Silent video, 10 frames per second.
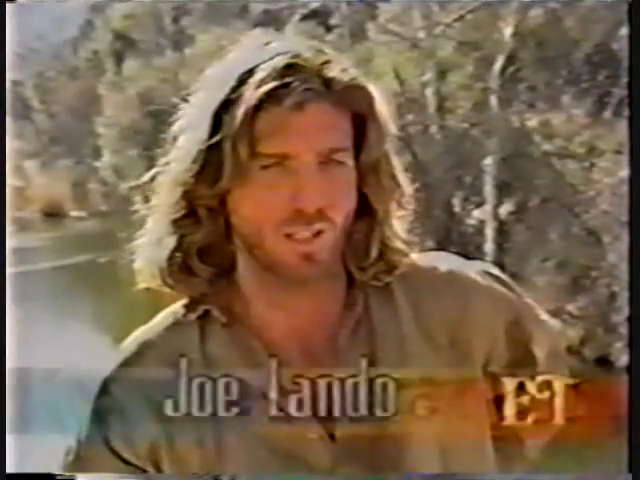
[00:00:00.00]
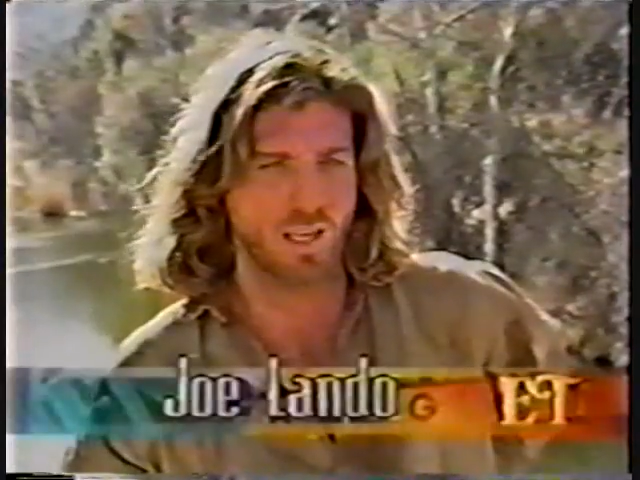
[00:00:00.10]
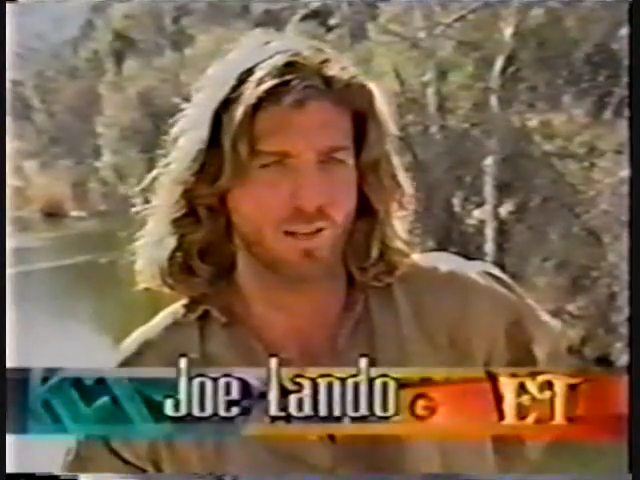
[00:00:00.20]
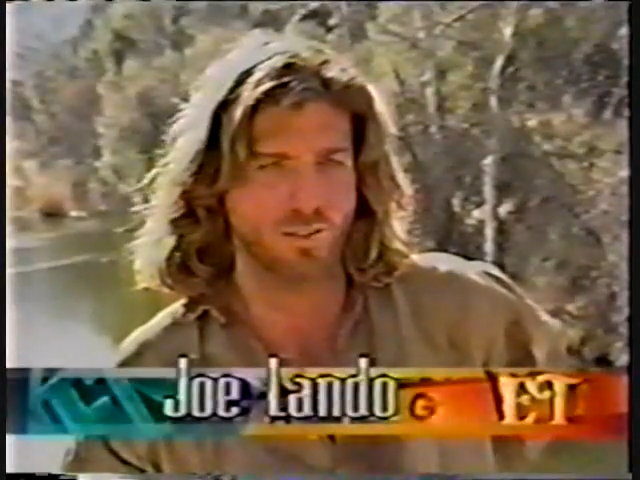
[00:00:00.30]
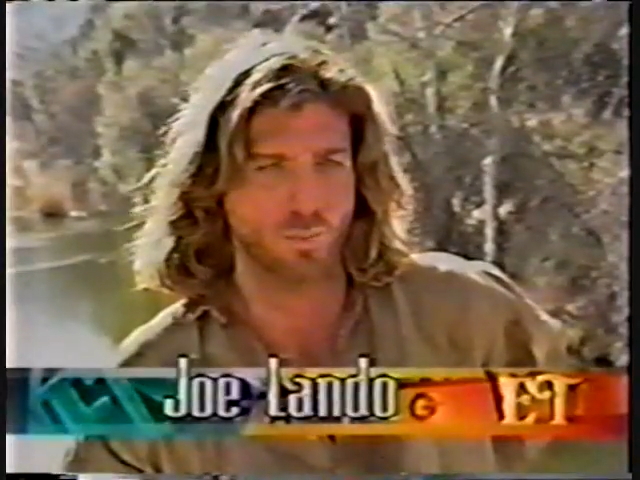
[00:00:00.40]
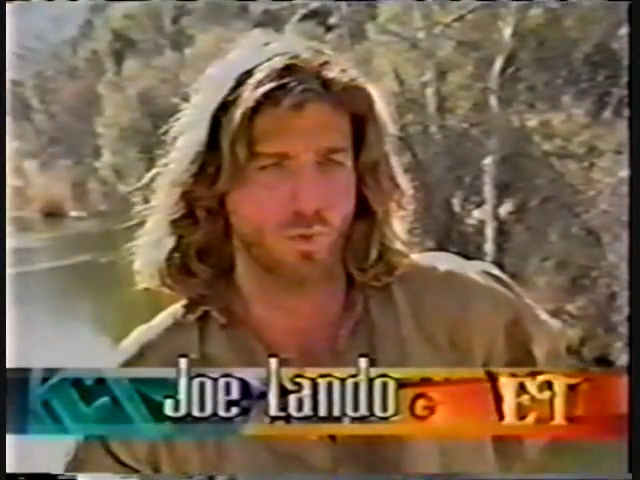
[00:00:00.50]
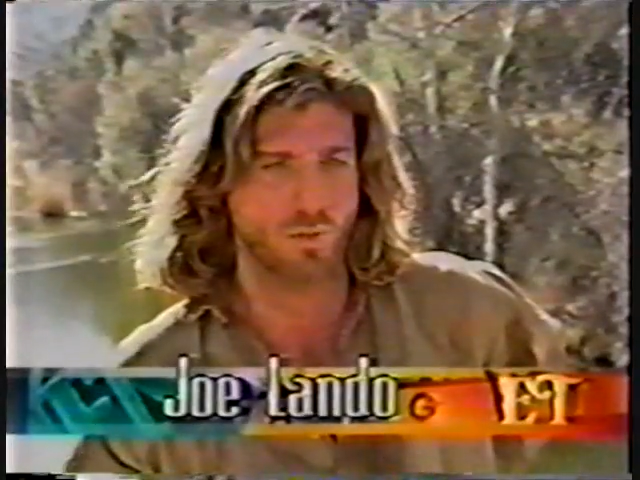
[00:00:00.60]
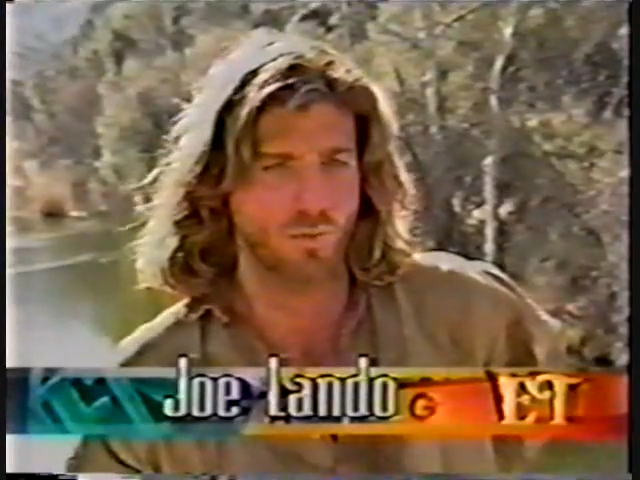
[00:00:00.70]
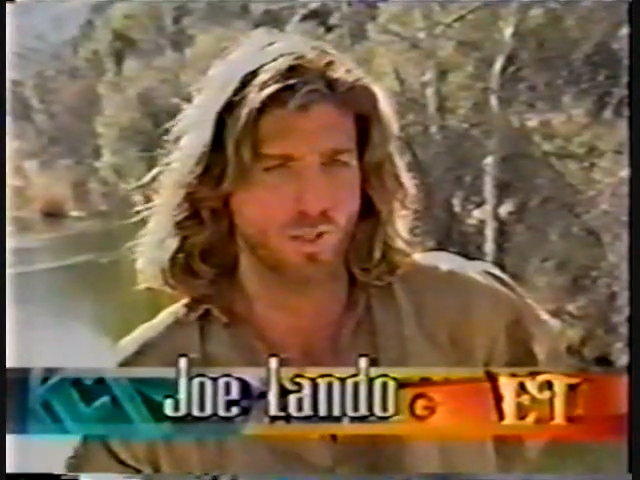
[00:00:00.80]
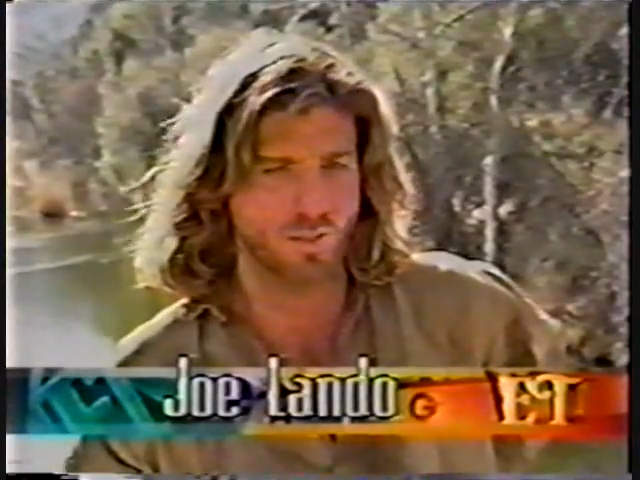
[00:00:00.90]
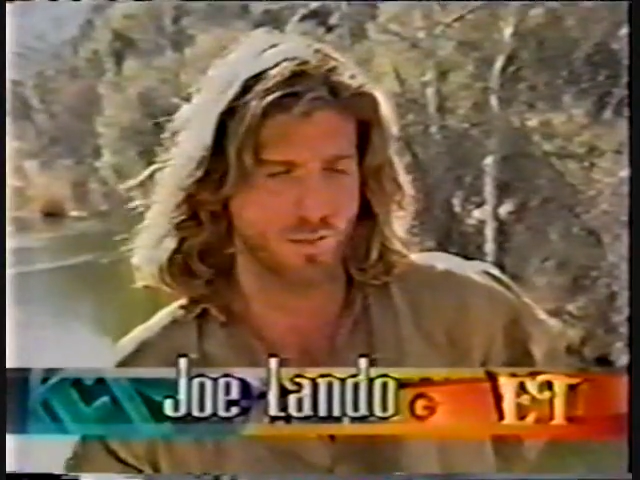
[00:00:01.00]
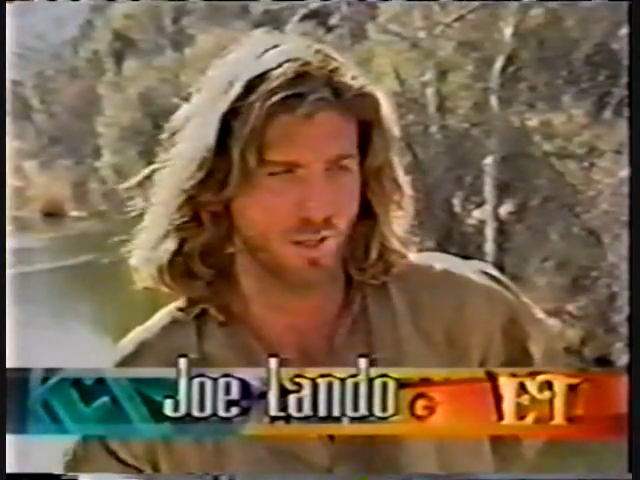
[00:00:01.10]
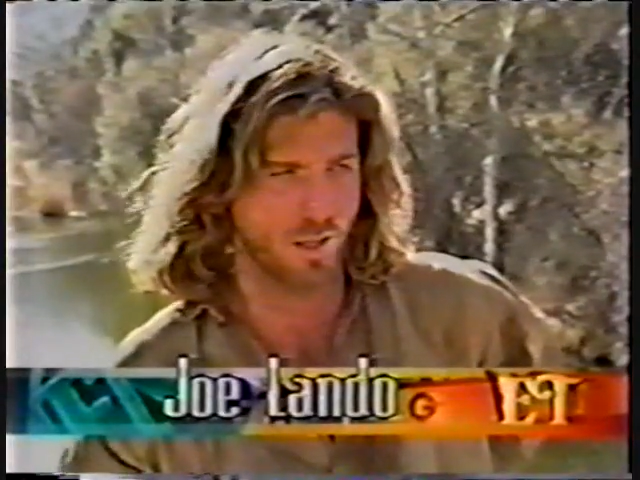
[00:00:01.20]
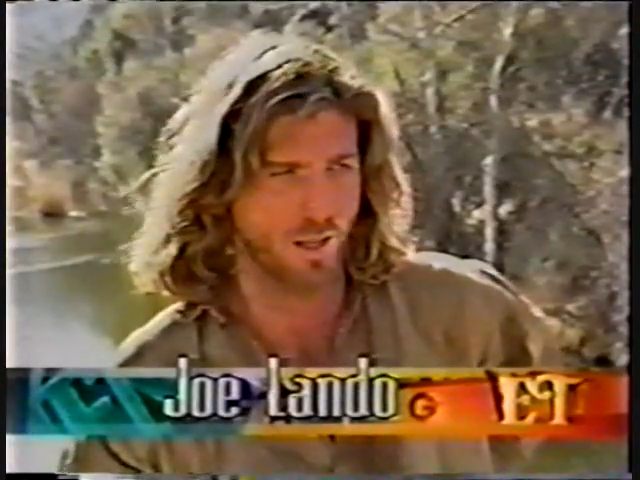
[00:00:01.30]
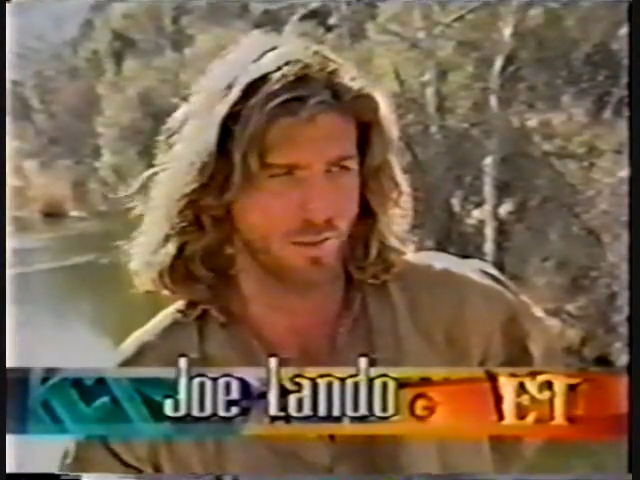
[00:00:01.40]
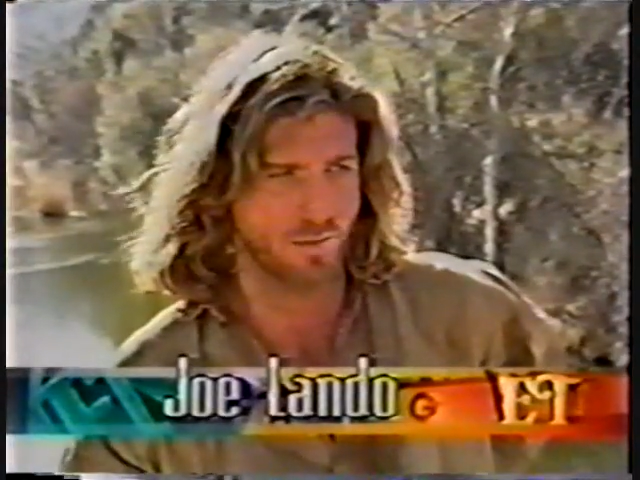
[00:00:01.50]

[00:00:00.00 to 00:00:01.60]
can. That's within reason. I,